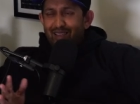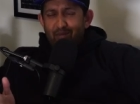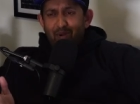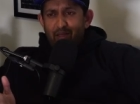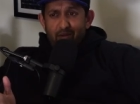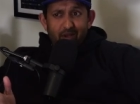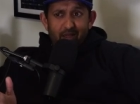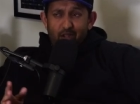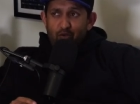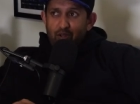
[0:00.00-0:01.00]
And by the
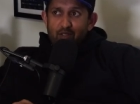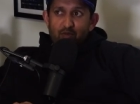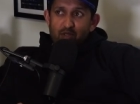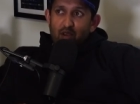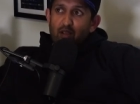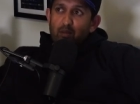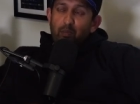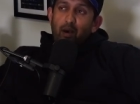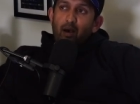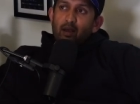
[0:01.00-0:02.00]
way, Chris, who was on the
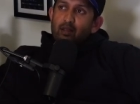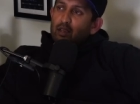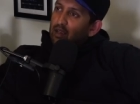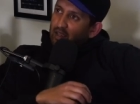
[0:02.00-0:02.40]
pod,